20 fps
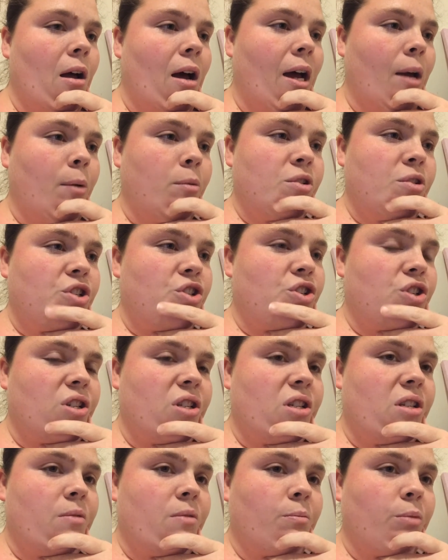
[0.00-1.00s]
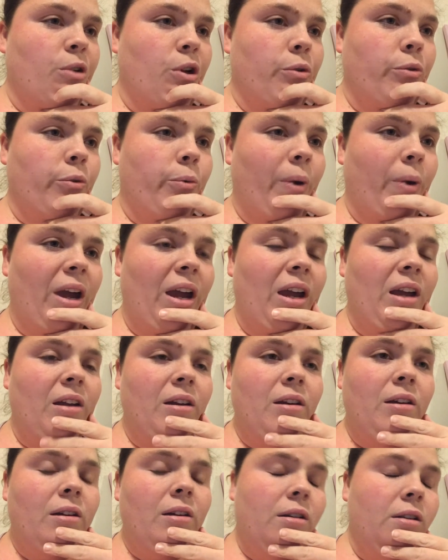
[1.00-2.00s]
I was just blown
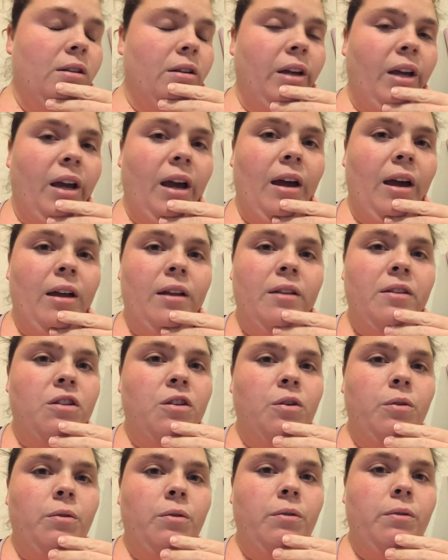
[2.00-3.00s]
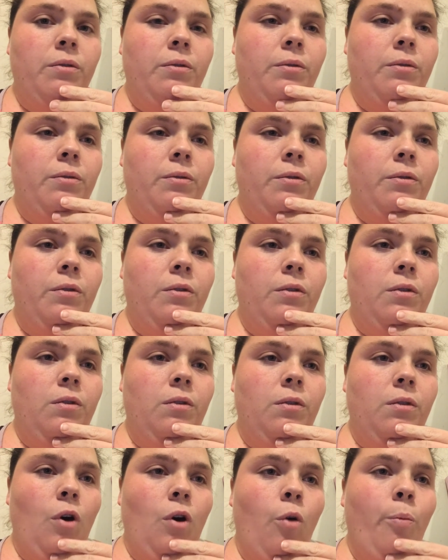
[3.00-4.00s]
away. Like, the
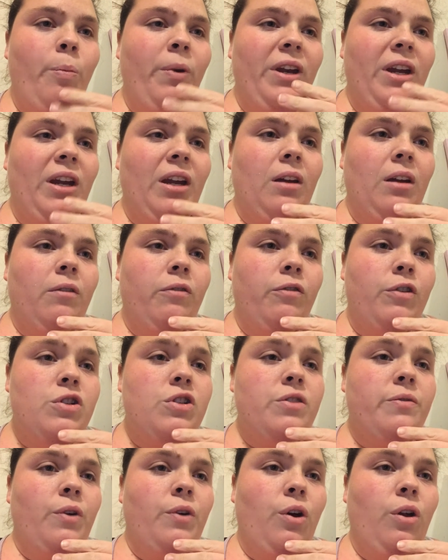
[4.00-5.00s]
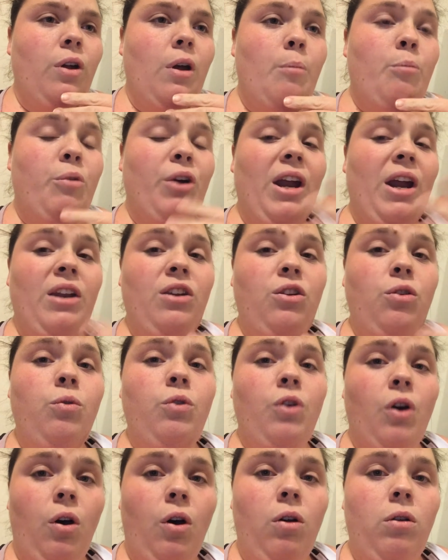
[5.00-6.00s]
opening, first of all, a brand new
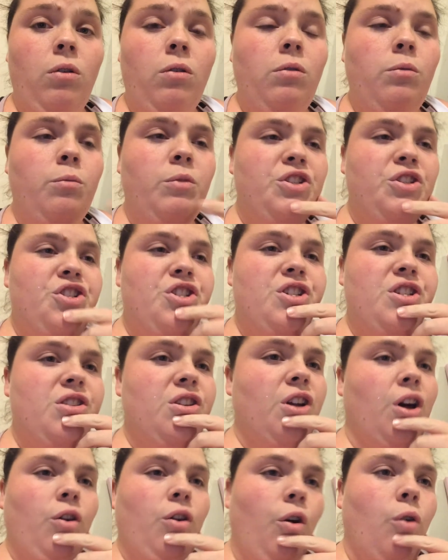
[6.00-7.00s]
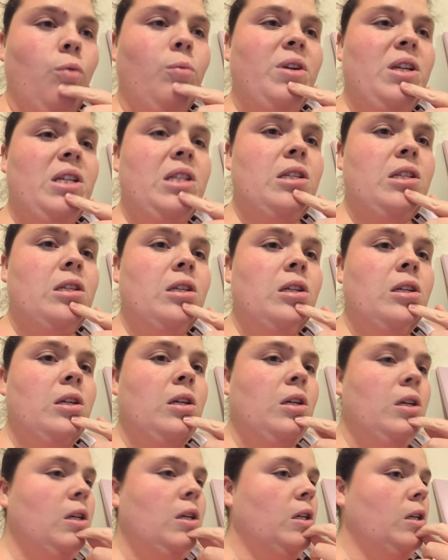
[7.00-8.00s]
doll, which is not always
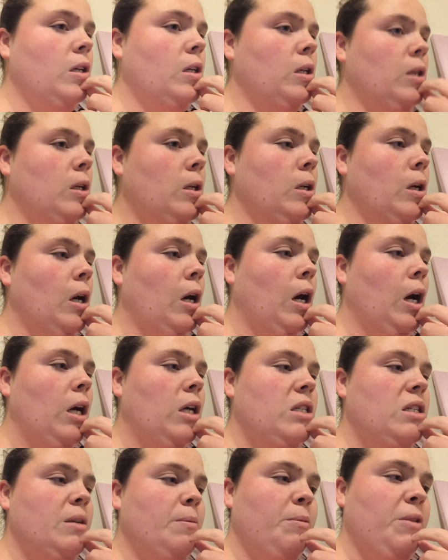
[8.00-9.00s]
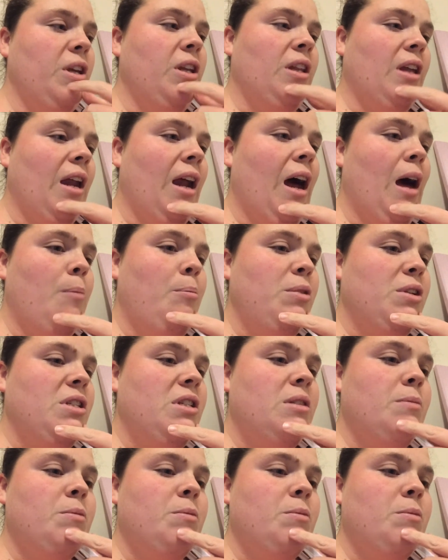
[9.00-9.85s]
something that happens.